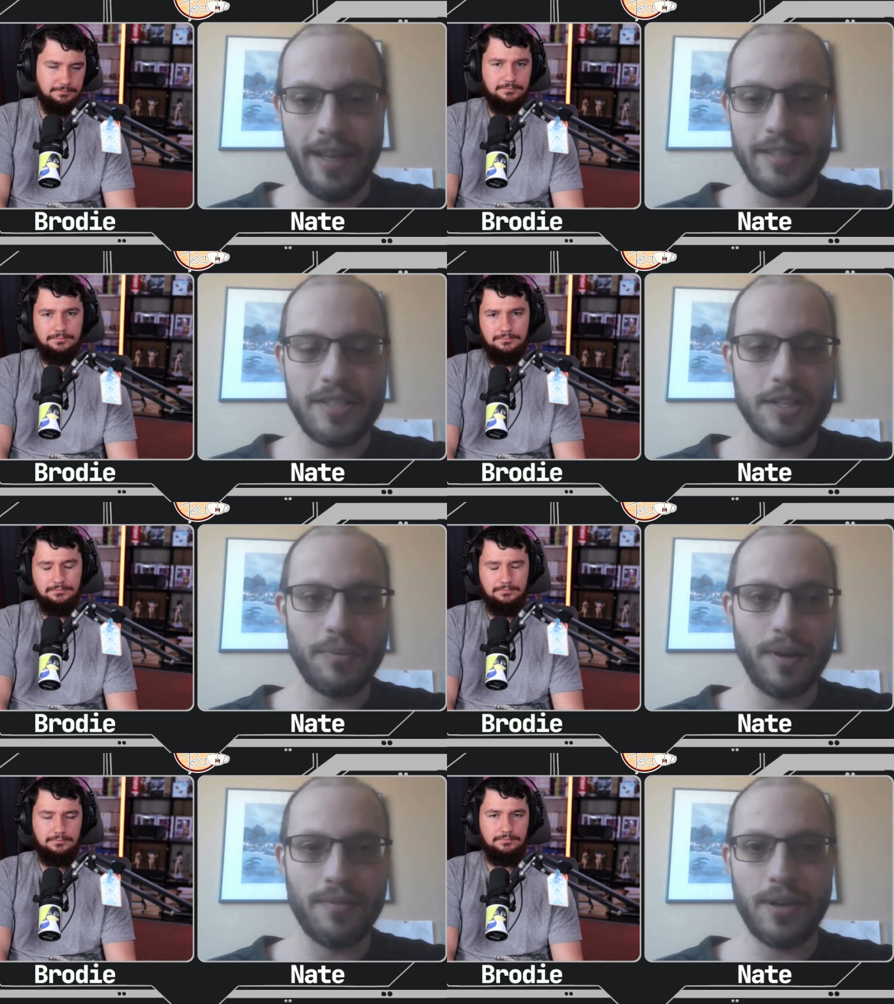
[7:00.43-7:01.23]
Speaker 1: it's just
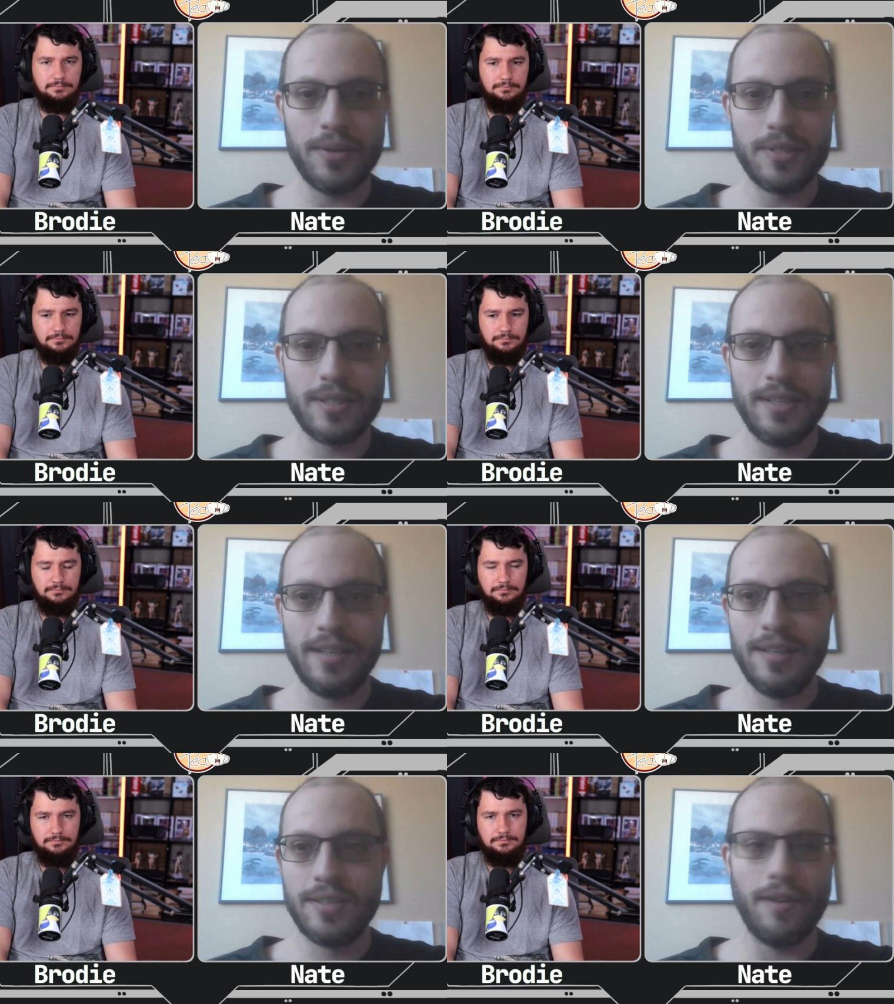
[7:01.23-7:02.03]
one of those
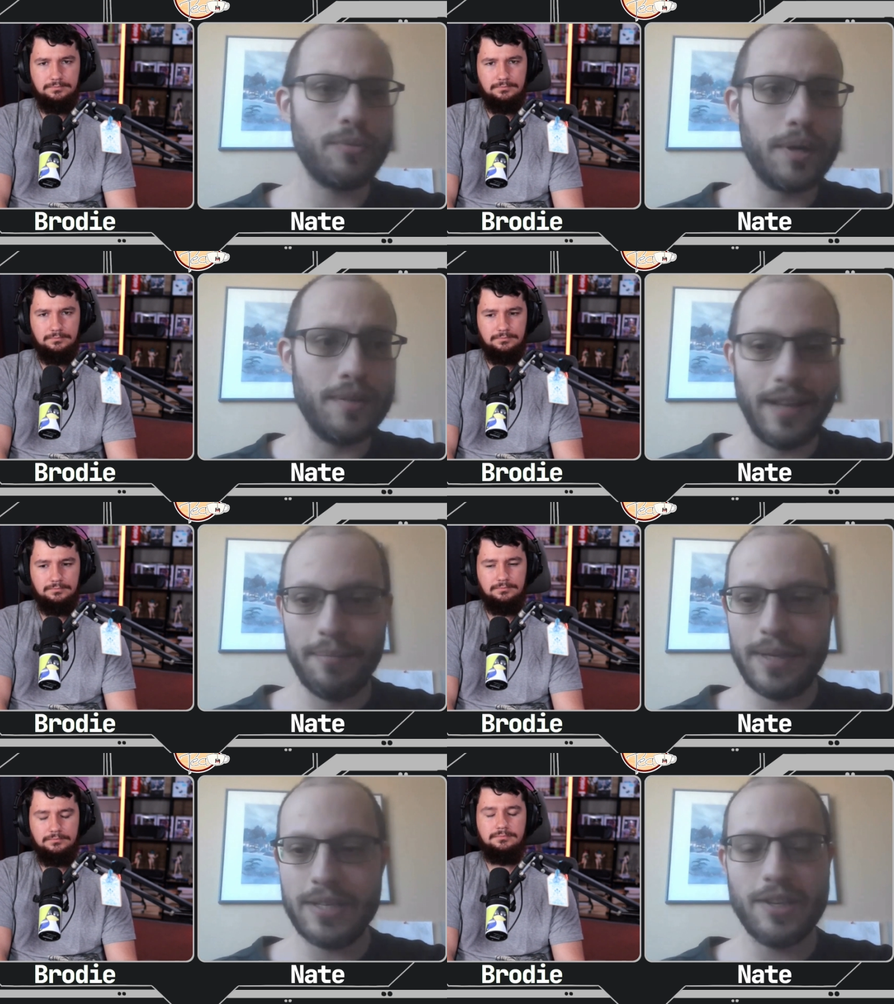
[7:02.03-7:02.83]
software
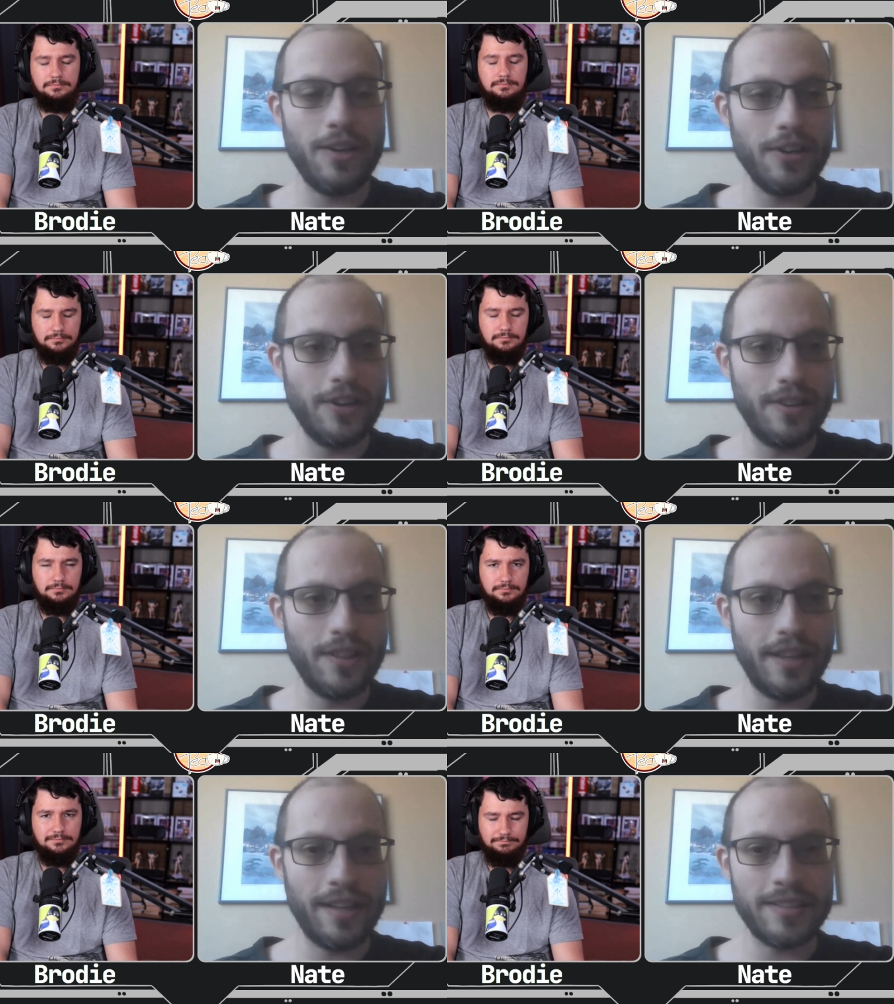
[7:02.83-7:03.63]
development is hard
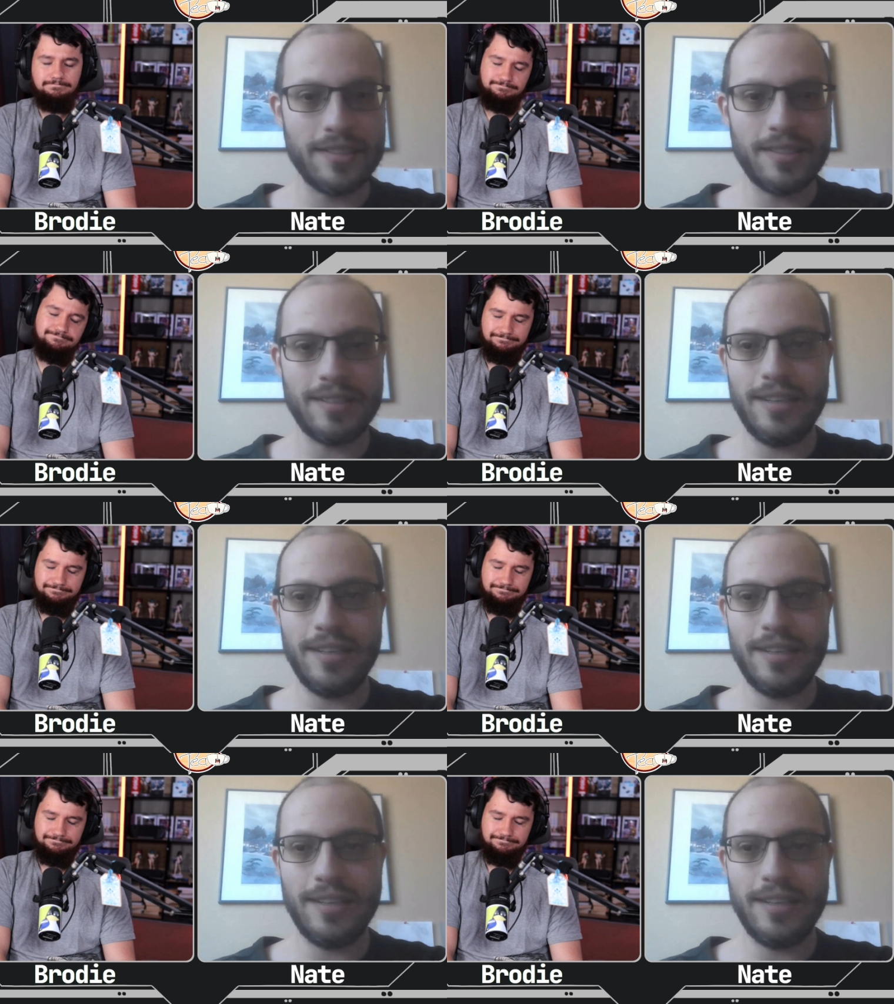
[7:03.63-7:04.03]
things,